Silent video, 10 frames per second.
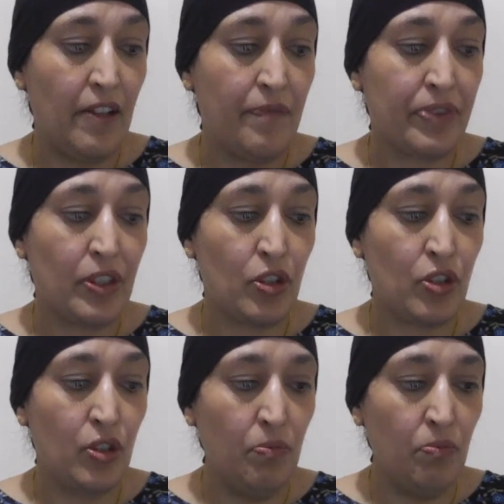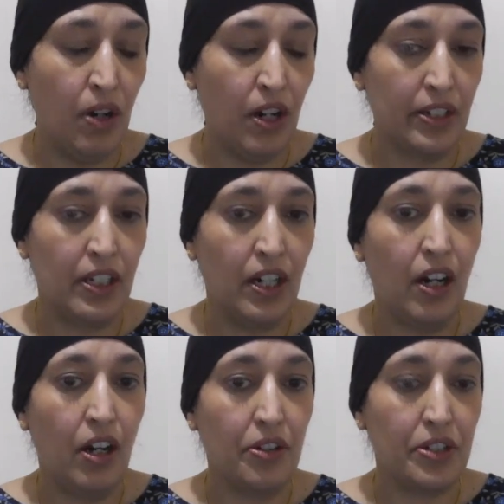Someone
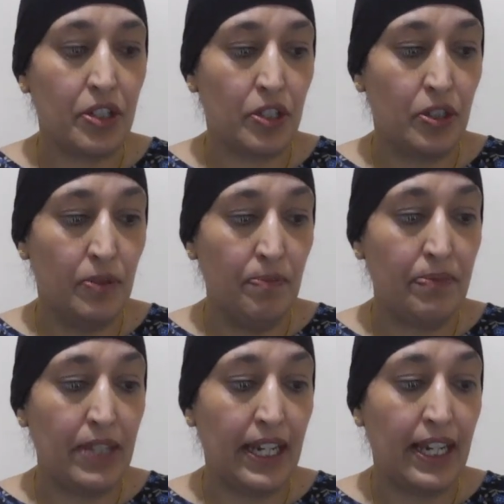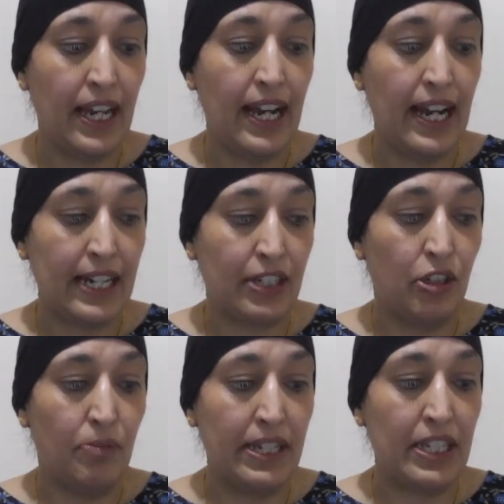or something had come
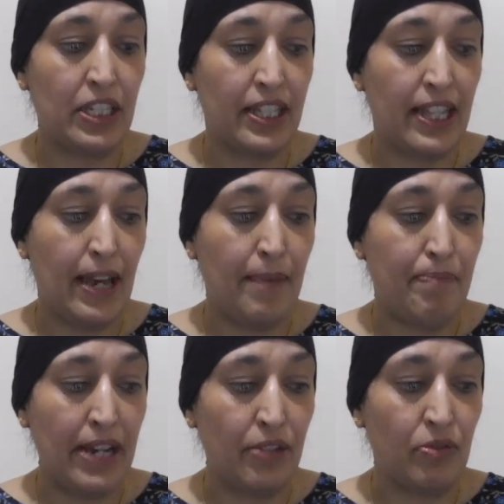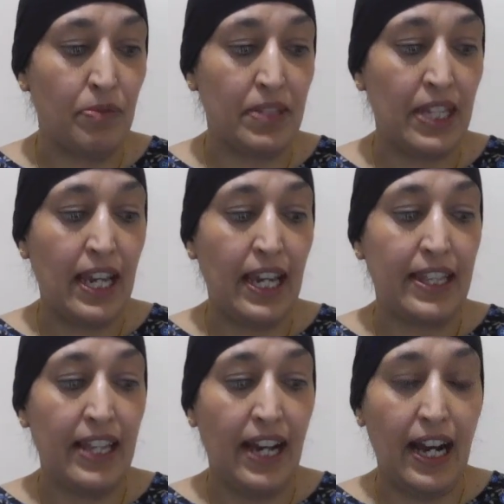into their bedrooms in the
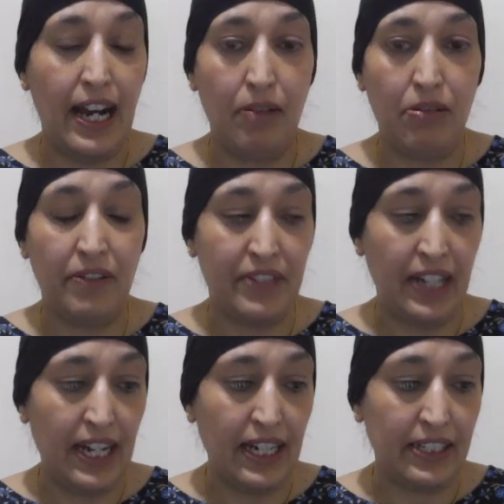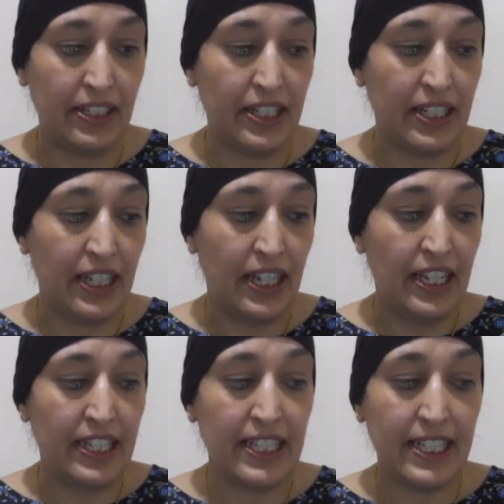hour of darkness,
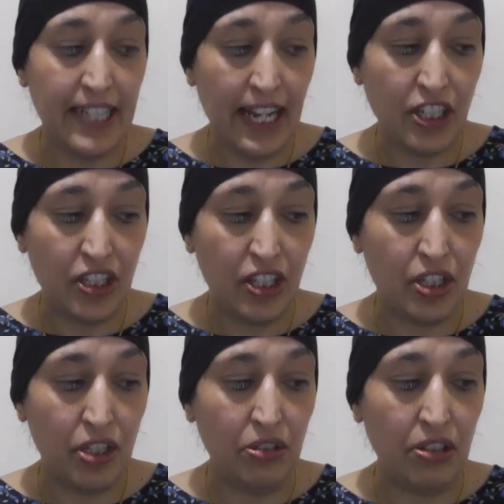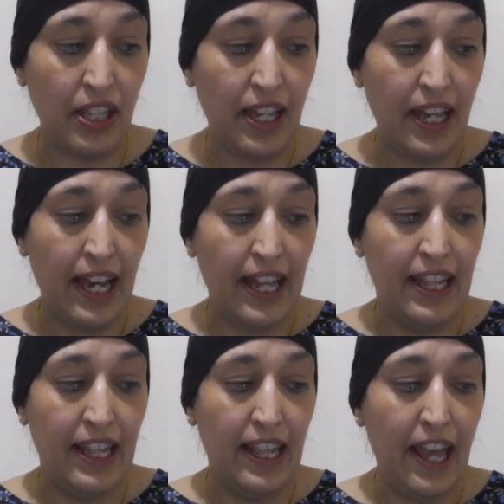snatched the tooth and
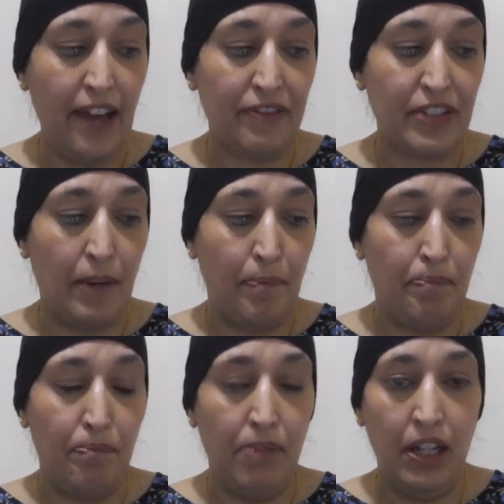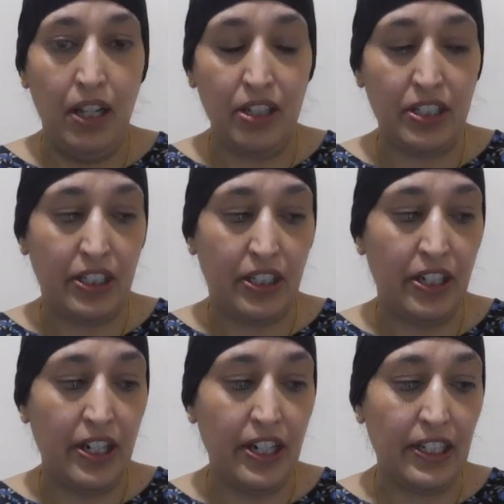left a
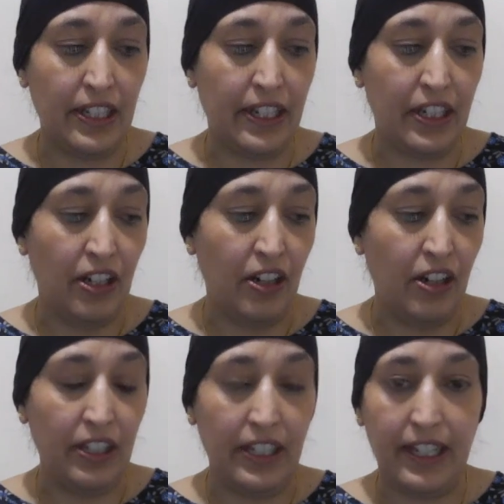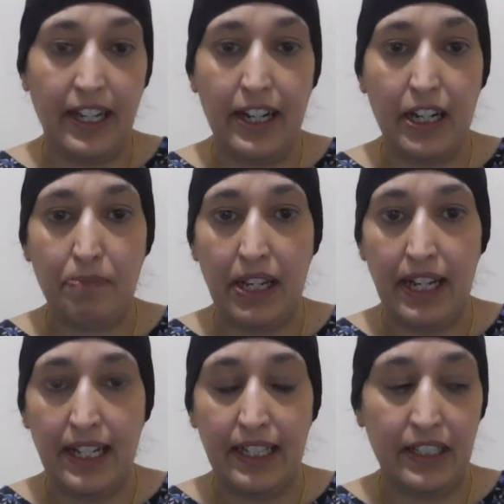blood-curdling calling card
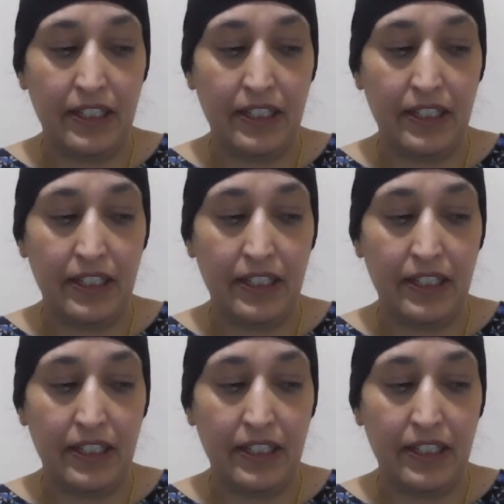behind.